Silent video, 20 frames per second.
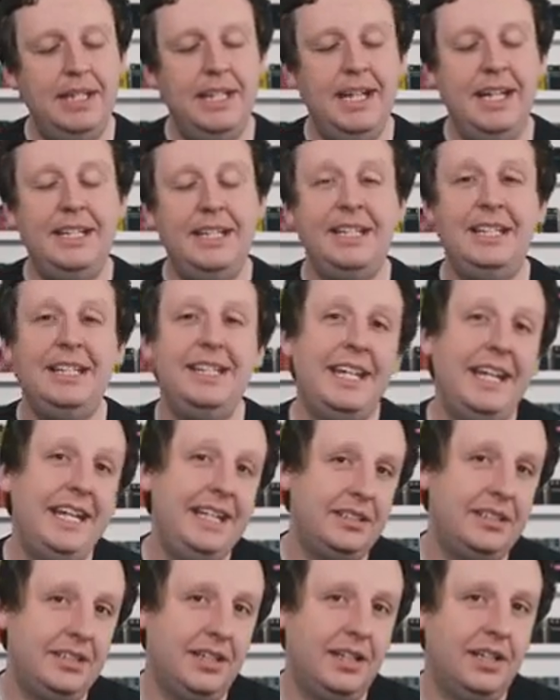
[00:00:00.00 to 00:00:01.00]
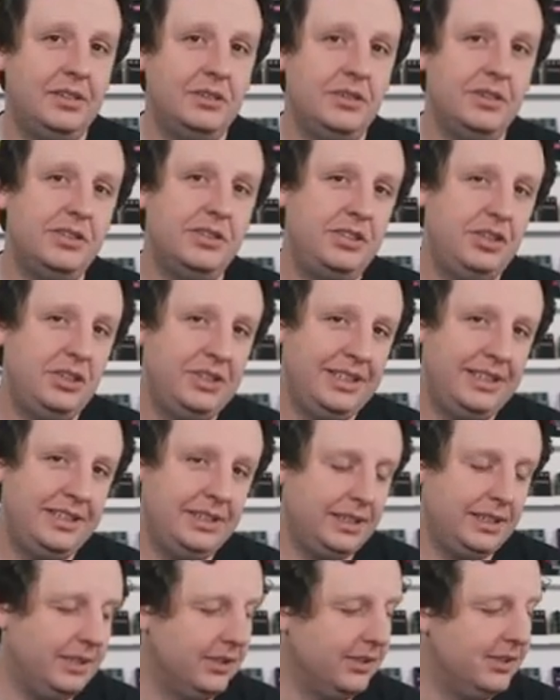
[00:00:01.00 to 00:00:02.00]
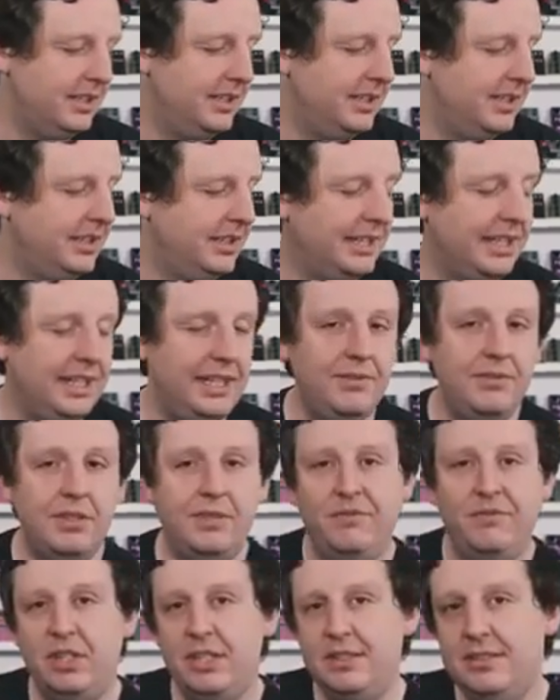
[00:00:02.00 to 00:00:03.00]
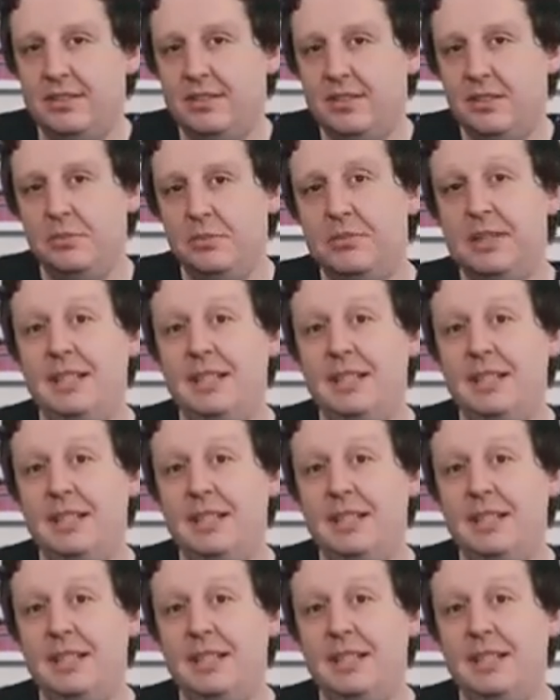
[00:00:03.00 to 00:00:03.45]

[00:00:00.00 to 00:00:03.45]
and a gate toggle so you can kill the decay of the fuzz note,